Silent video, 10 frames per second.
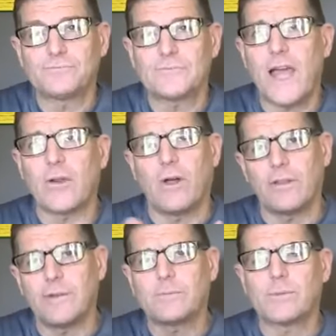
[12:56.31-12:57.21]
not all
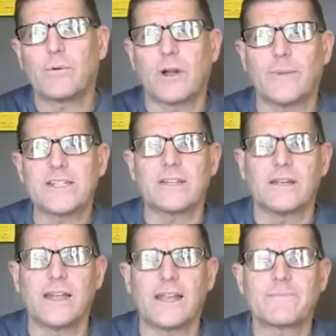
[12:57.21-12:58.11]
of it, but part of my
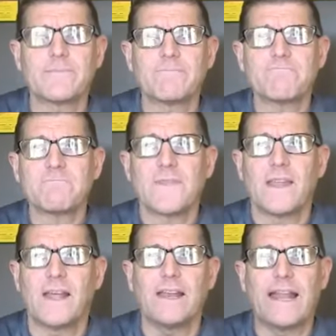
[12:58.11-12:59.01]
Sunday,
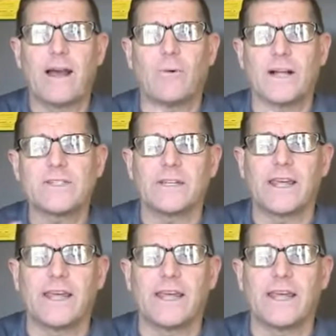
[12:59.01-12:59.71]
in and out watching the